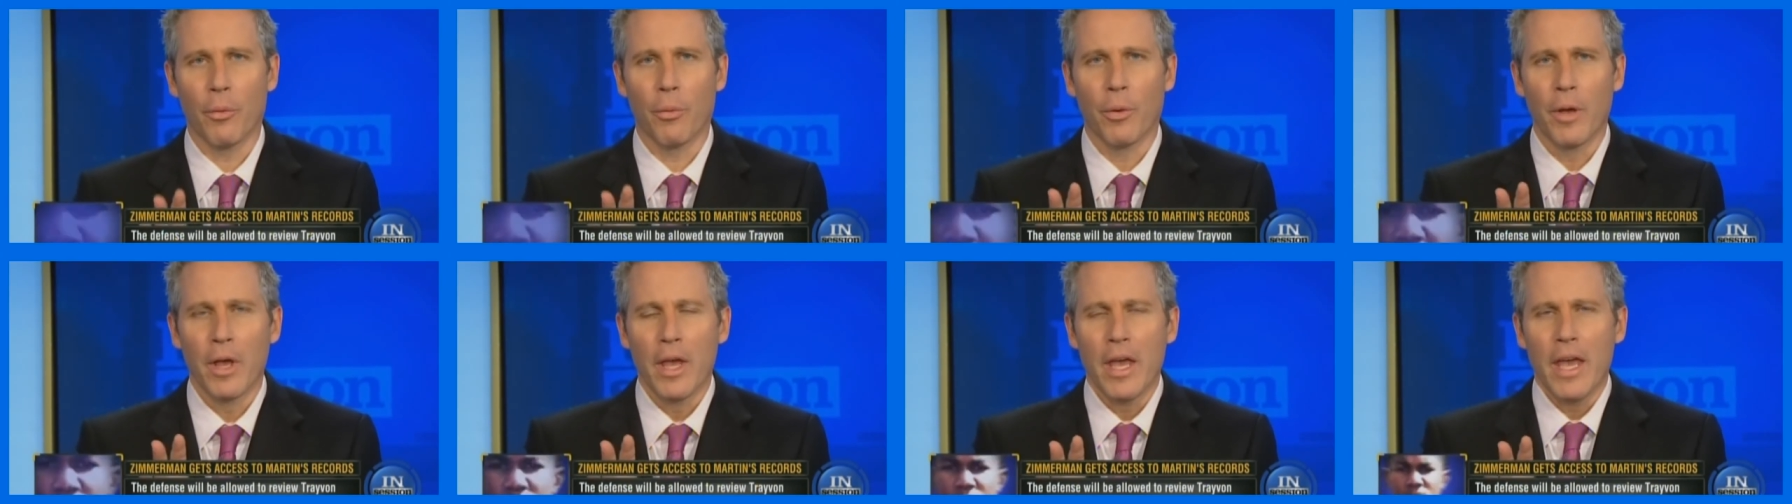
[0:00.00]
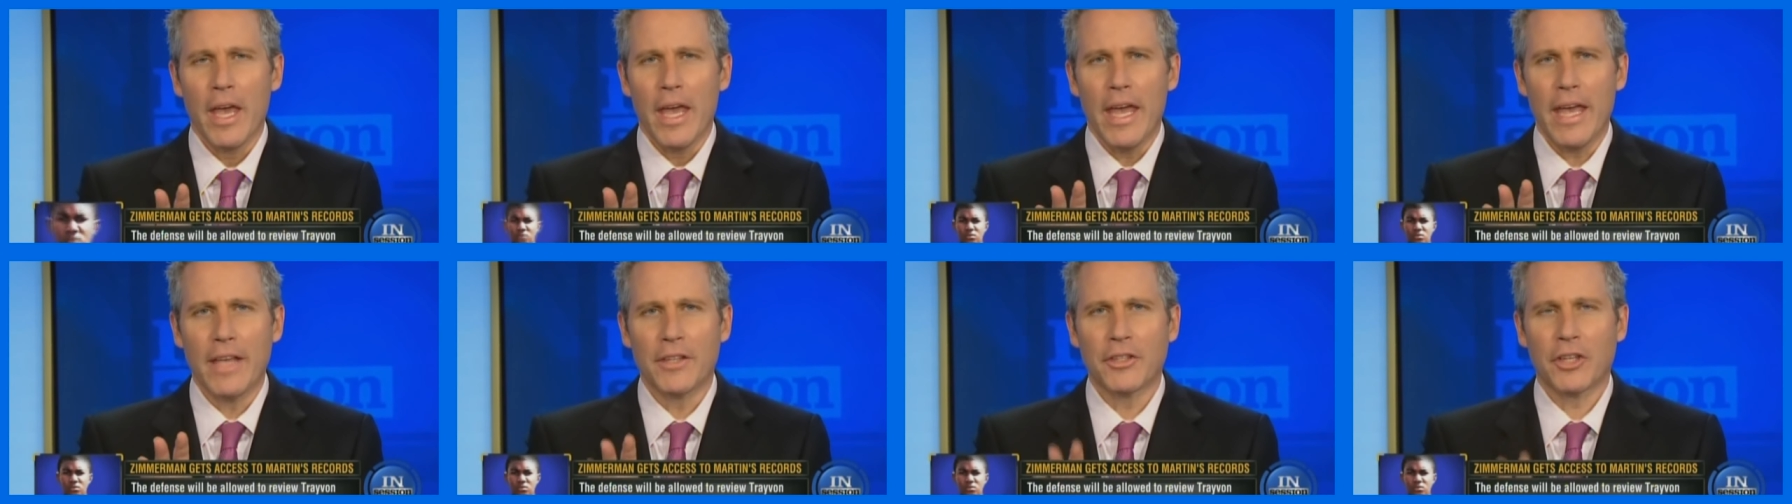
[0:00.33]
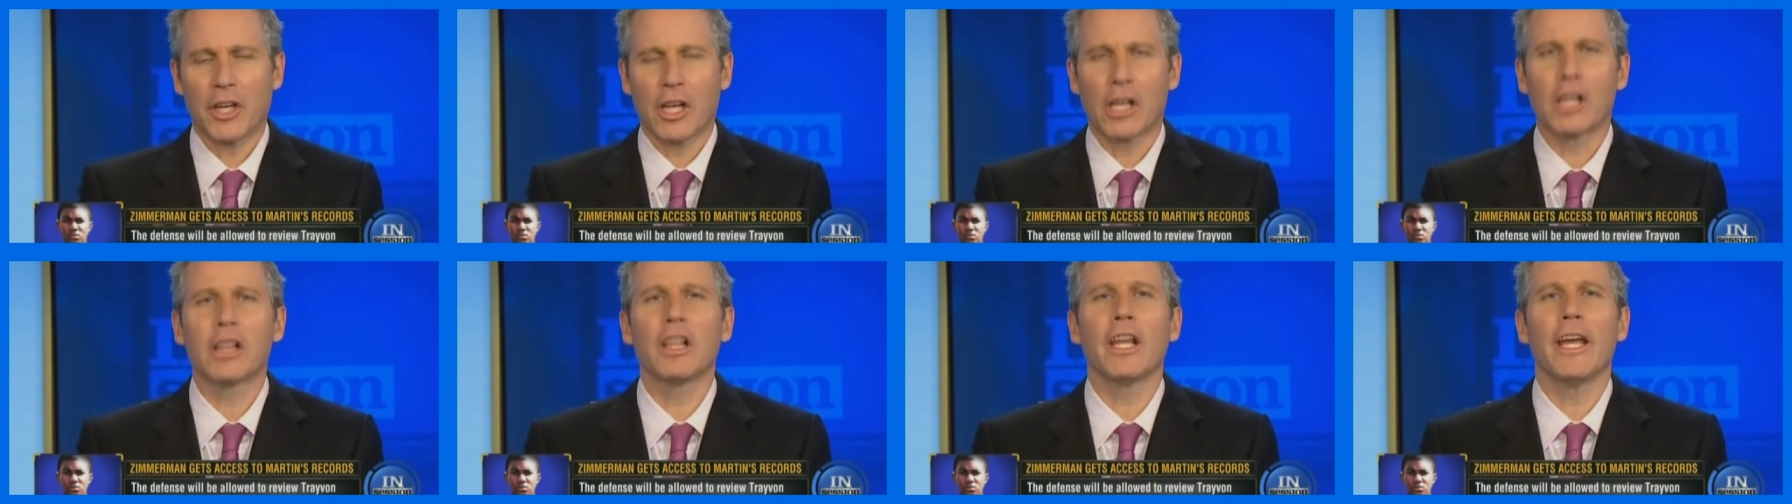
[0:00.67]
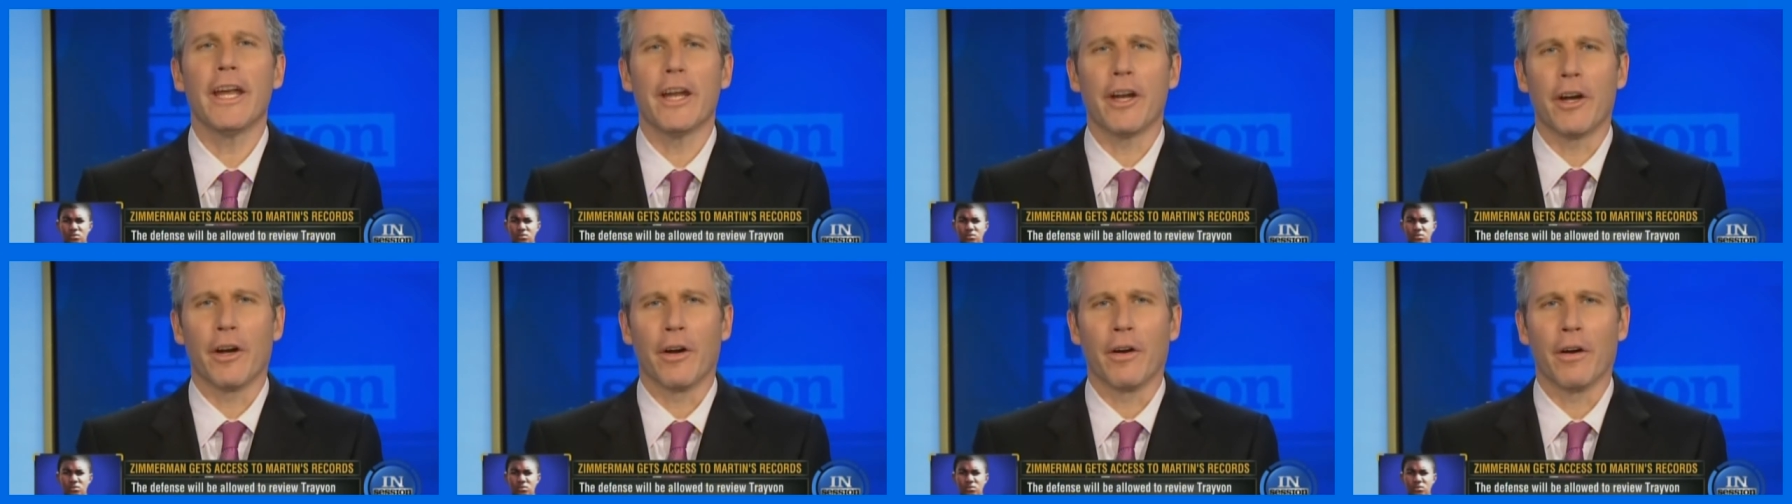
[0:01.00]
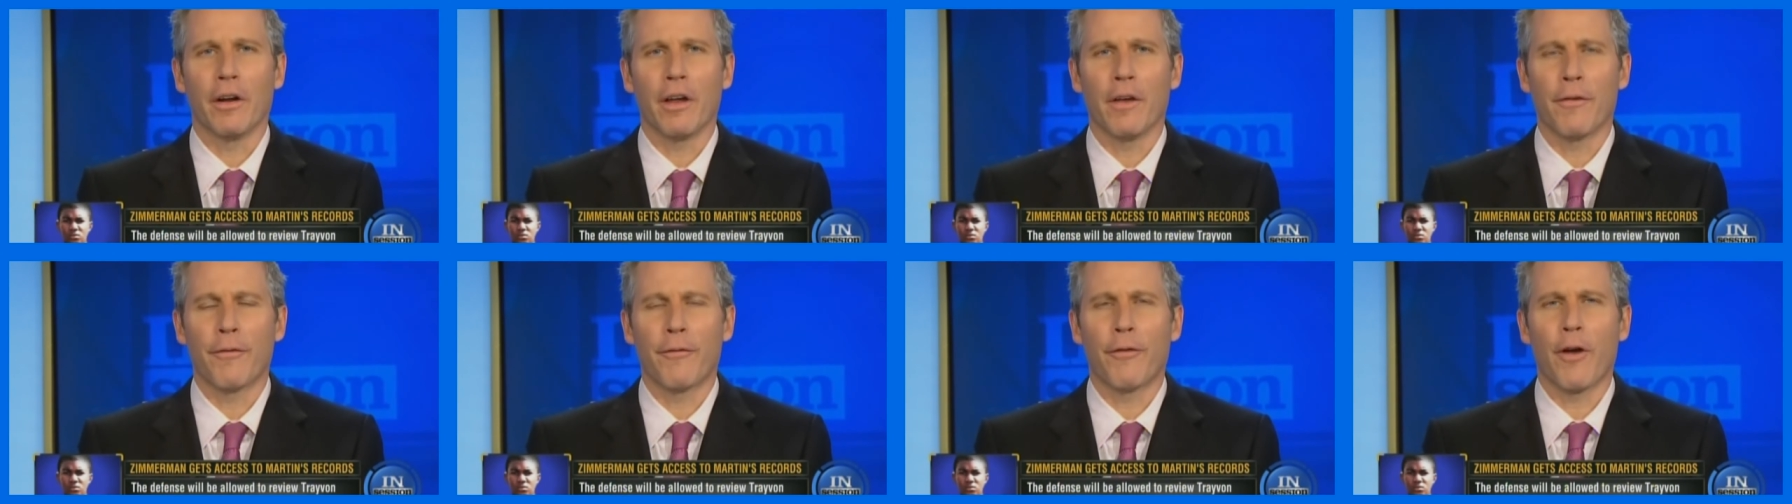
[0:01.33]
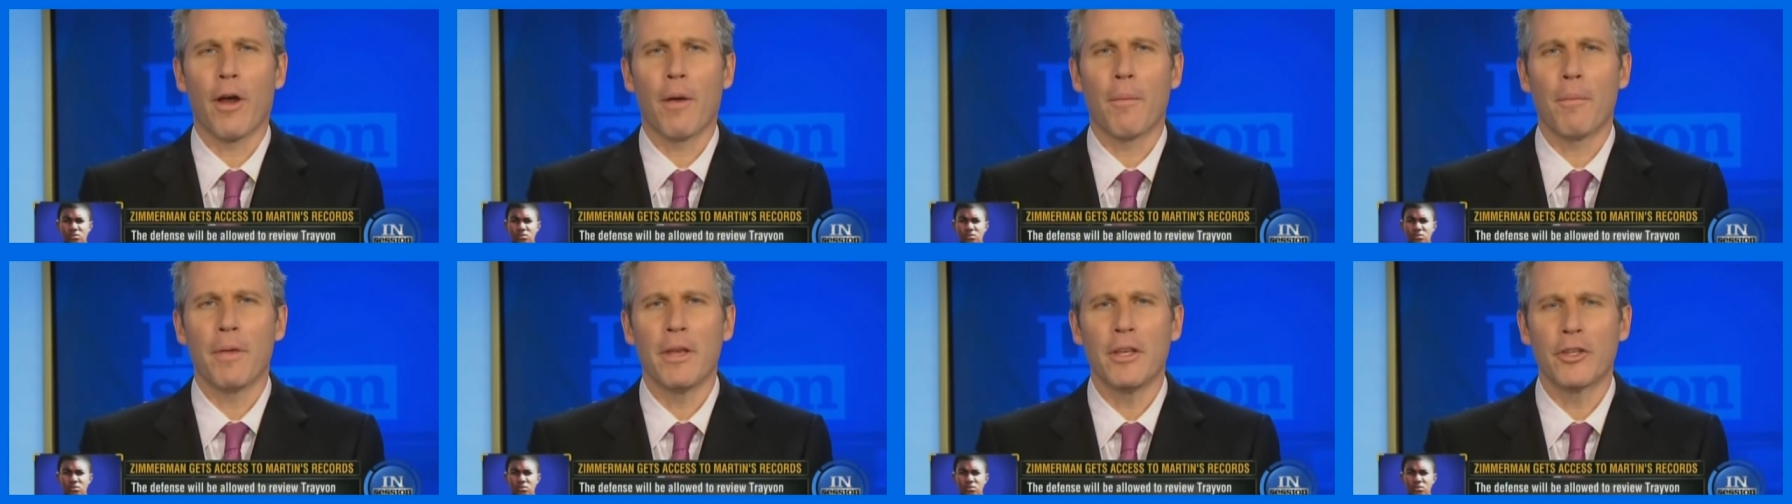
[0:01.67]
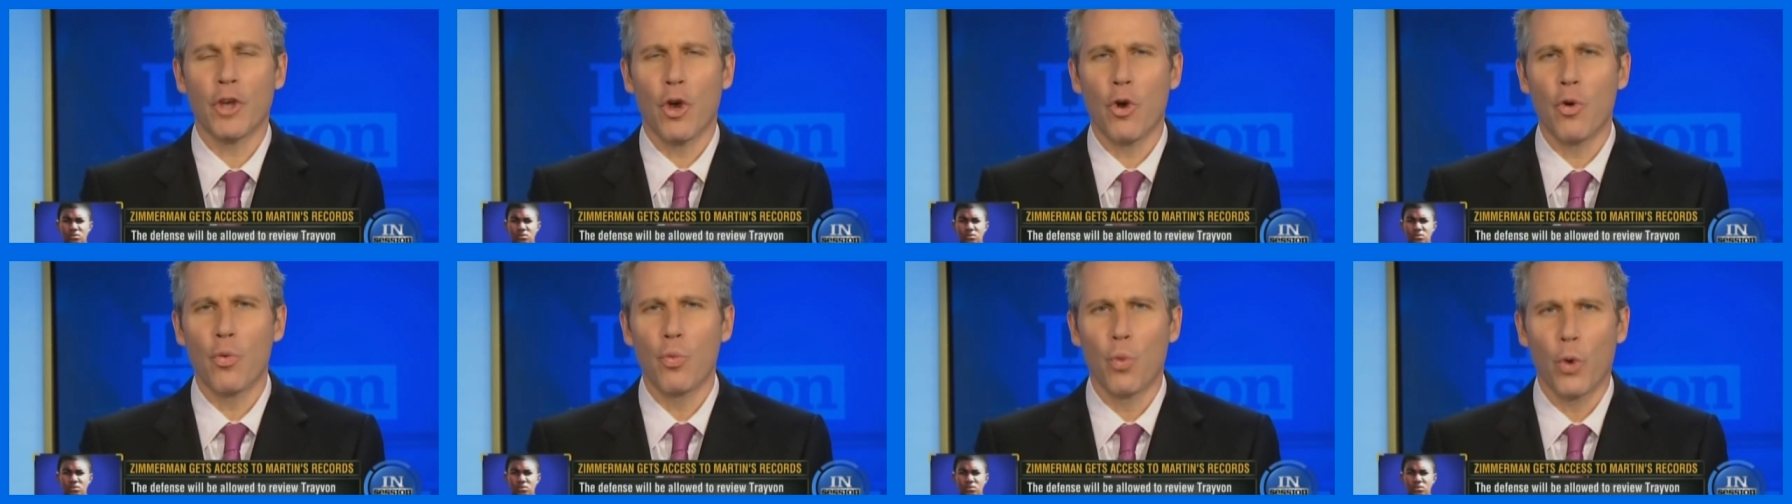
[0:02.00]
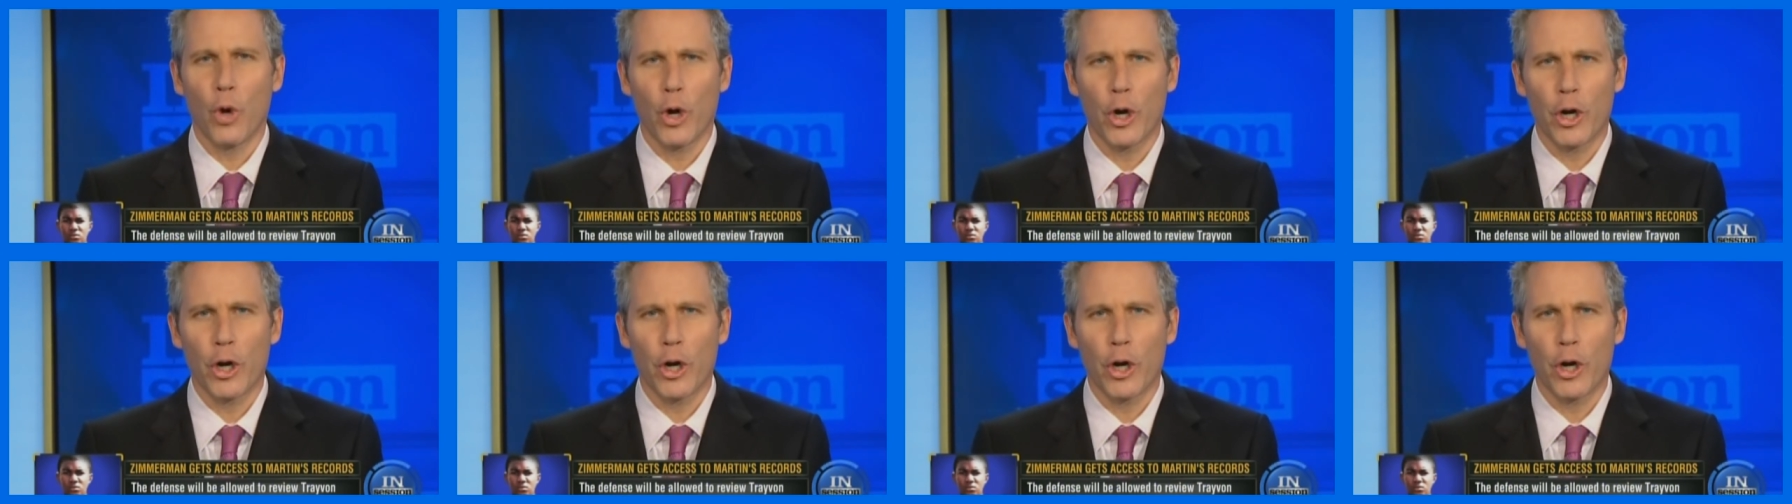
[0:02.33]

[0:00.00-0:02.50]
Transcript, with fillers: know, it's clear from his own